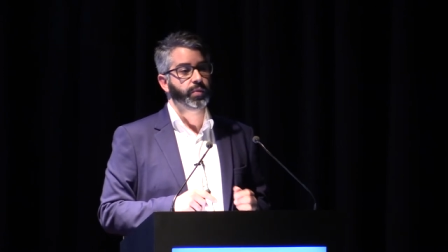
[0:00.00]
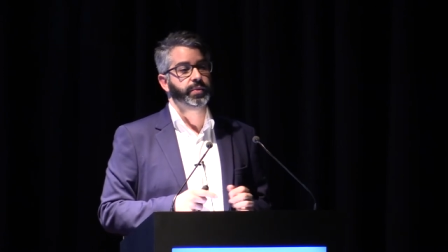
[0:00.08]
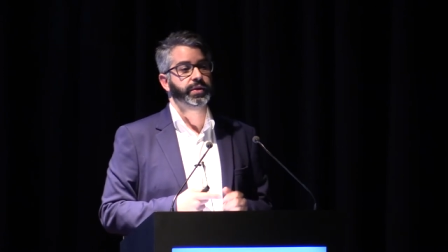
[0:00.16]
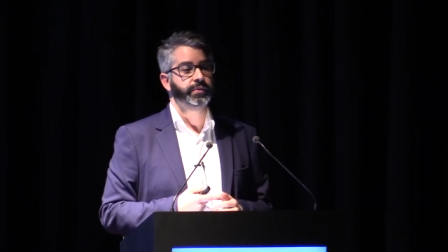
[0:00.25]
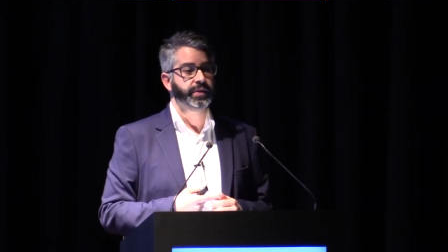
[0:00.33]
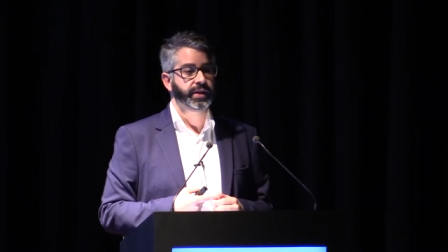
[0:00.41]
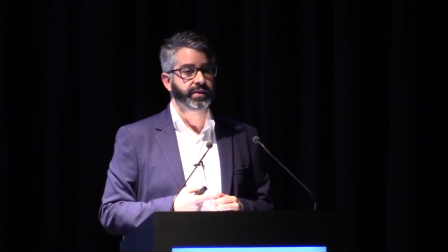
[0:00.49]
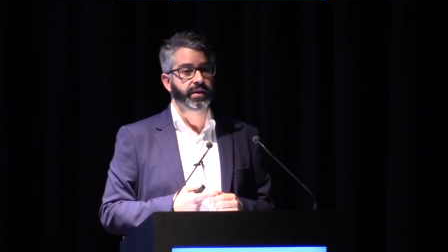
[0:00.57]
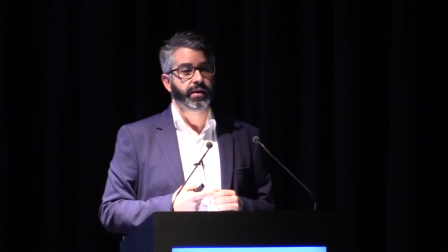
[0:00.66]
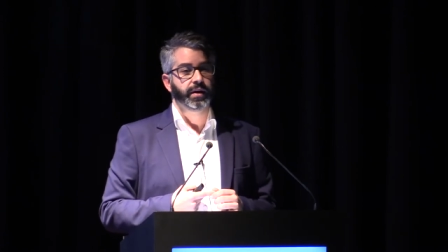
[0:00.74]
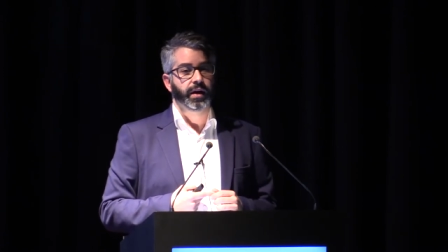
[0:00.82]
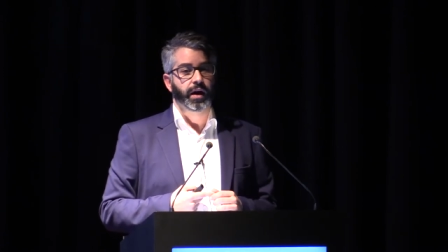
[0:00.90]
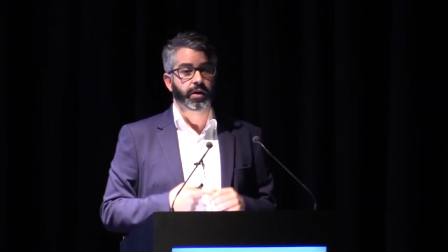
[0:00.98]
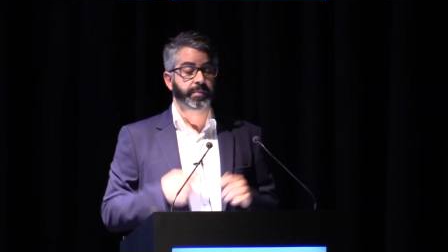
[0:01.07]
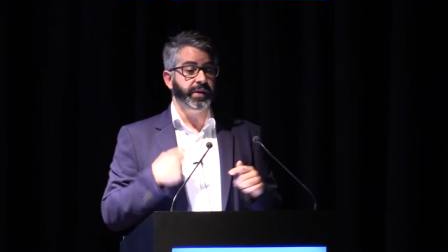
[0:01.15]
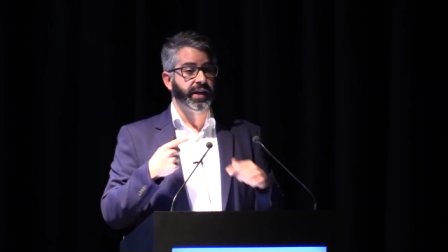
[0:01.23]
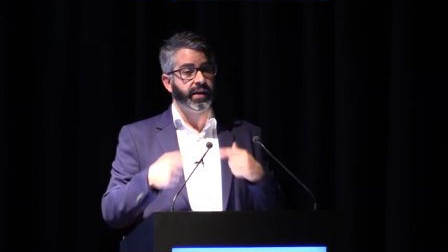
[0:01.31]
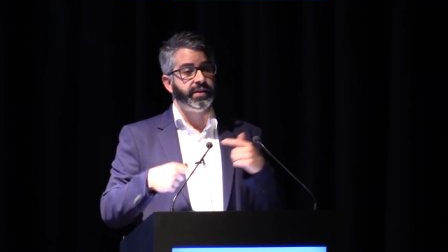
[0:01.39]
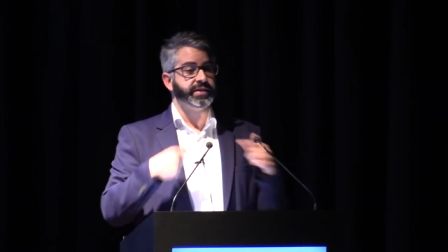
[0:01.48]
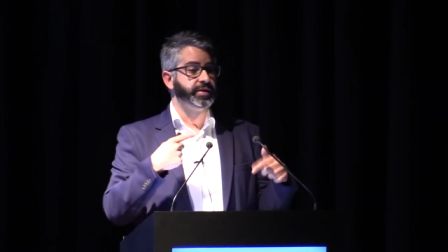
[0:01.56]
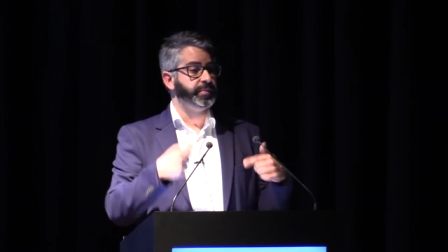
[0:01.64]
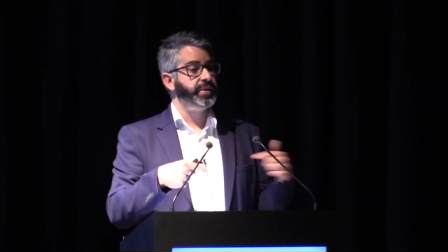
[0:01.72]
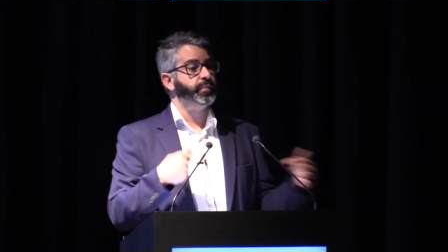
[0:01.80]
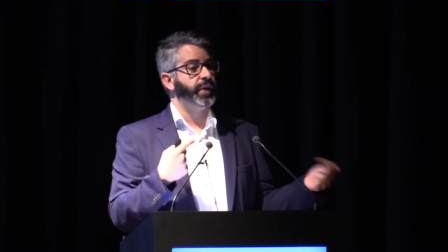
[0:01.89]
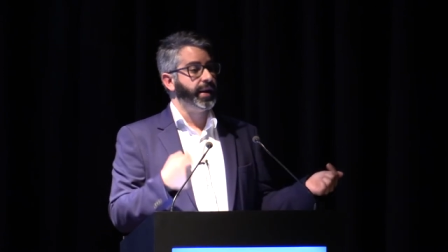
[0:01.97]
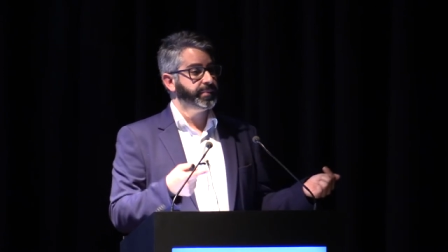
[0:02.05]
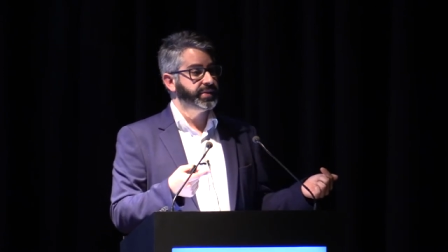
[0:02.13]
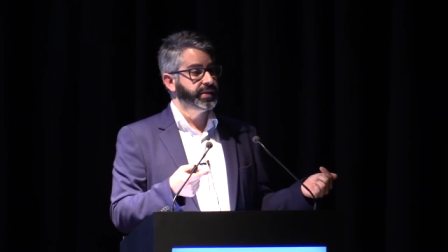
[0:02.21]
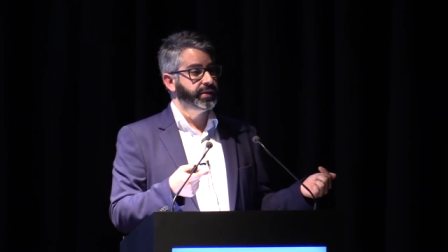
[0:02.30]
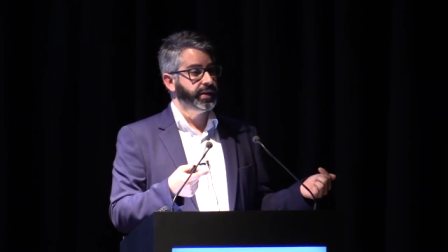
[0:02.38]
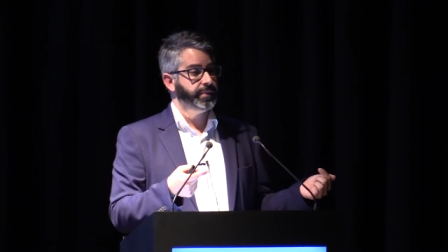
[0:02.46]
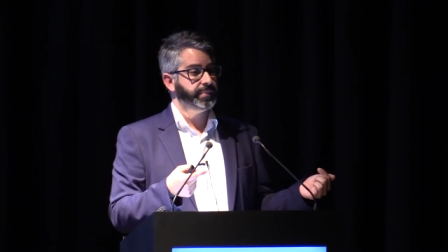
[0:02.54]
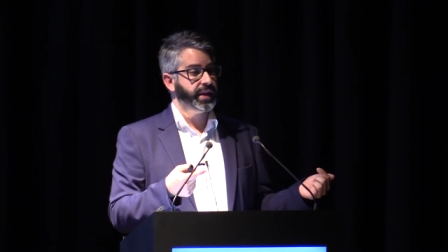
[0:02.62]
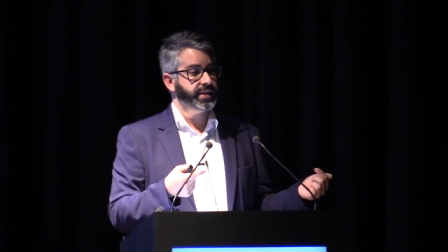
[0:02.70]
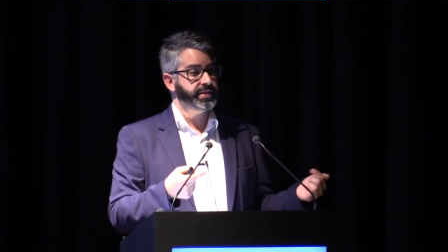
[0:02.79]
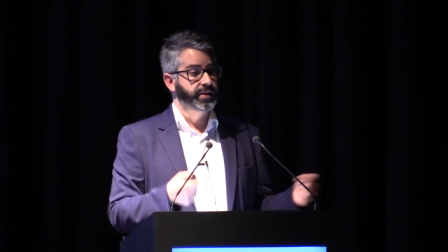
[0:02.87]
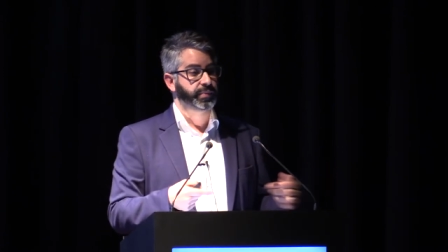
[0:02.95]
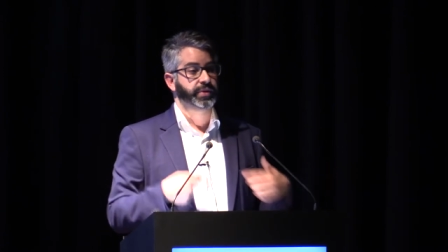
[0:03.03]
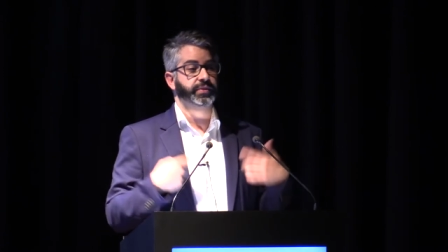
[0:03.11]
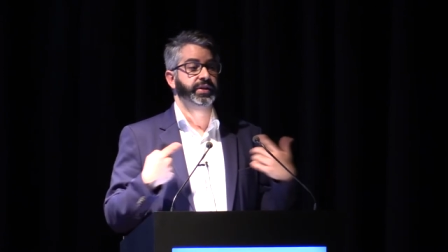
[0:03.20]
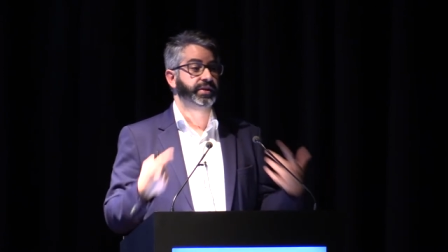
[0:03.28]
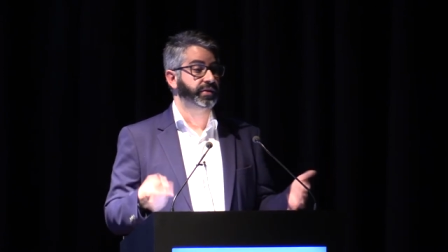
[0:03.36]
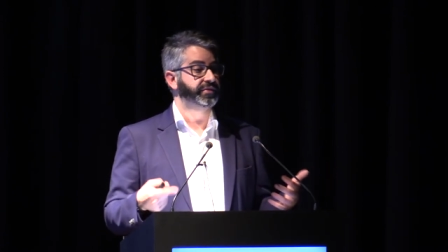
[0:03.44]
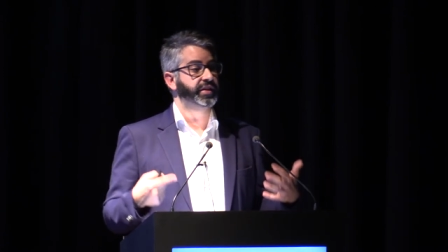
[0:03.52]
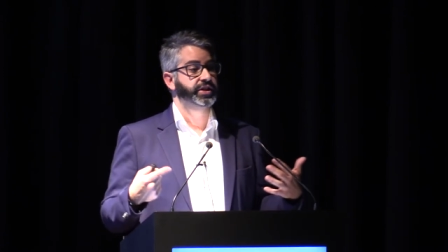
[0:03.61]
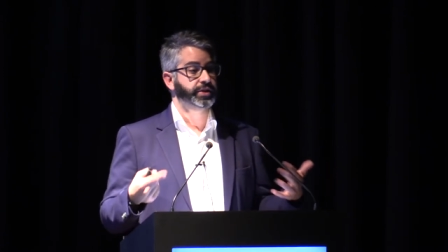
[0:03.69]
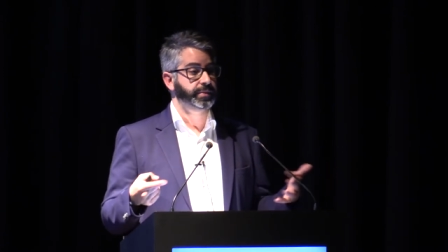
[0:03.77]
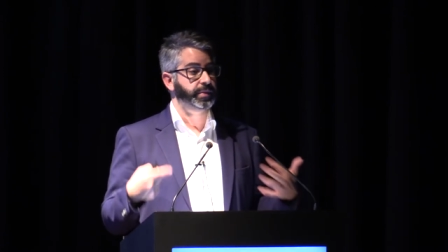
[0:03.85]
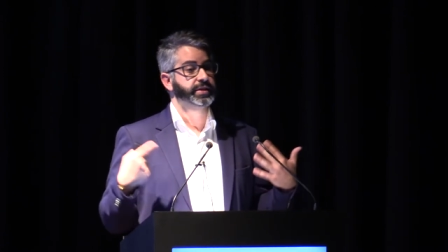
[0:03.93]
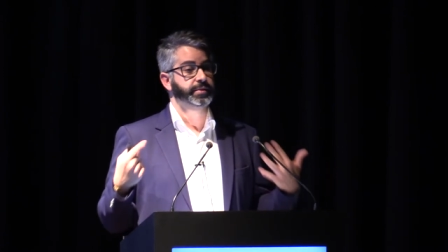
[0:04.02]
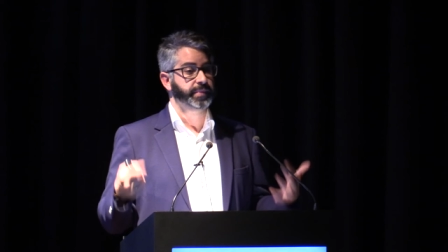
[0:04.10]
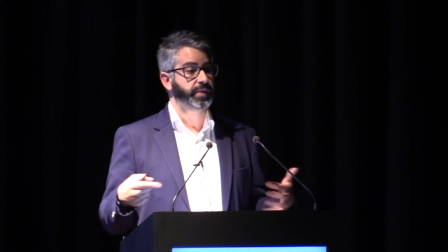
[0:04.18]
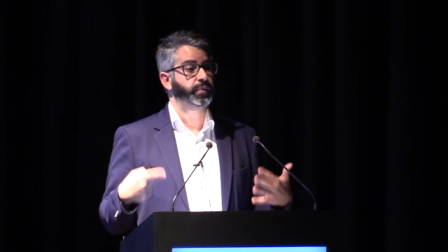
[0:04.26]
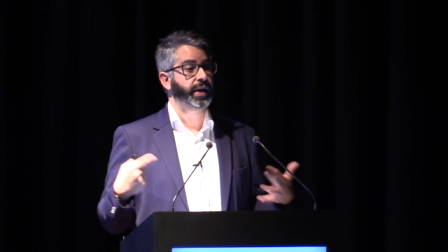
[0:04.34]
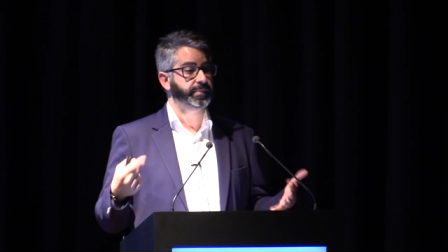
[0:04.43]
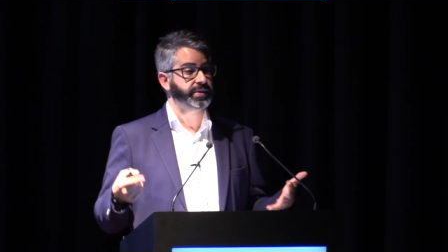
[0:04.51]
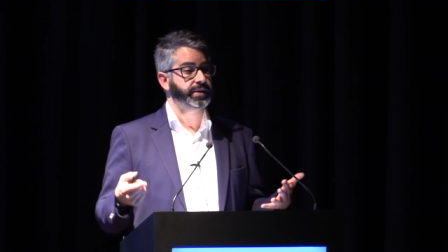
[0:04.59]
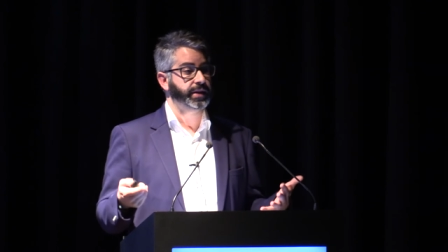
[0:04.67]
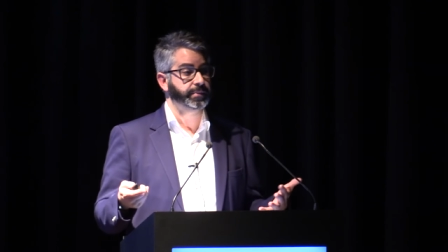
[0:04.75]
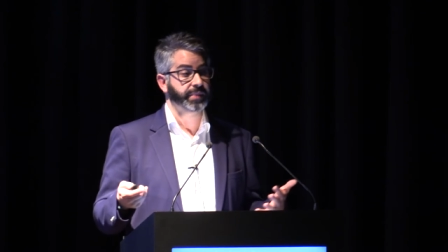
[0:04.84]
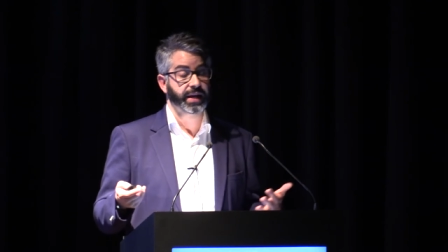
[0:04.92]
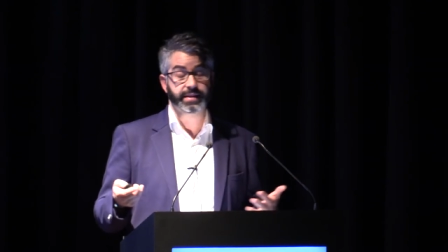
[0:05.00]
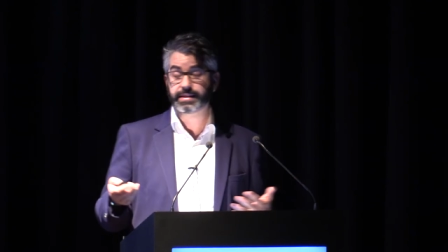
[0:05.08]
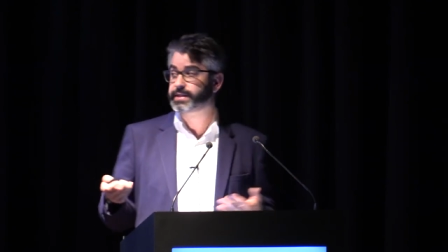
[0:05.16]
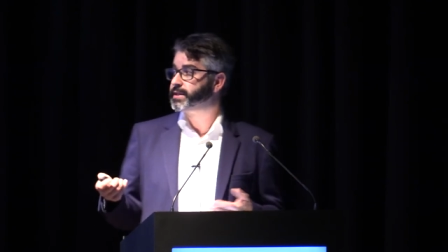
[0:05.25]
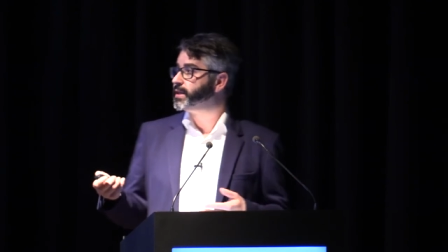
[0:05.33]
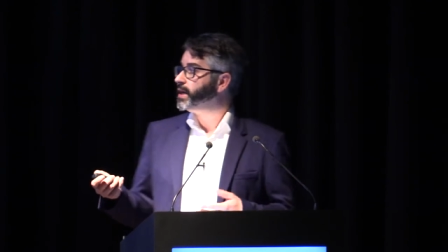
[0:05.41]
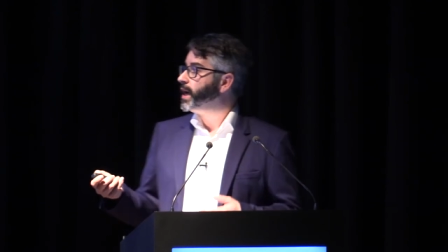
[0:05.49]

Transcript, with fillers: We don't need our bananas to be wrapped in plastic. We don't need our vegetables to be wrapped in plastic.